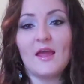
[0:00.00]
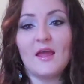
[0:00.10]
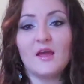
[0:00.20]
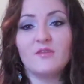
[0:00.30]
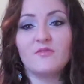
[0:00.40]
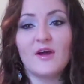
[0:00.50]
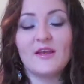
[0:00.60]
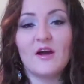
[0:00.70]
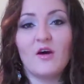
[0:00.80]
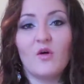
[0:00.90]
and
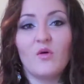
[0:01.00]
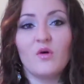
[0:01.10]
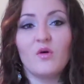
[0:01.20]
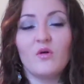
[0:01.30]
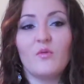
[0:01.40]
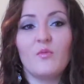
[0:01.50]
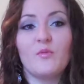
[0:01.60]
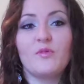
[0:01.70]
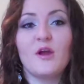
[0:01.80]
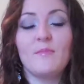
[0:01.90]
find out
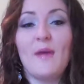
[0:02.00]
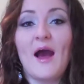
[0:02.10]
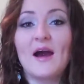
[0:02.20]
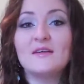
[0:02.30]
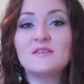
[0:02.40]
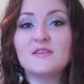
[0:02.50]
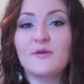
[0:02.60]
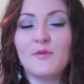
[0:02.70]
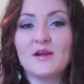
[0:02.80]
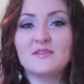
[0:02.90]
their past,
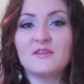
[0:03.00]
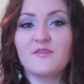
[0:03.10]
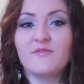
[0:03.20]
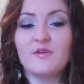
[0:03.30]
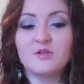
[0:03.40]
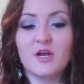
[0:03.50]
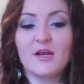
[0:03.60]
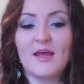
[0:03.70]
their present, their future,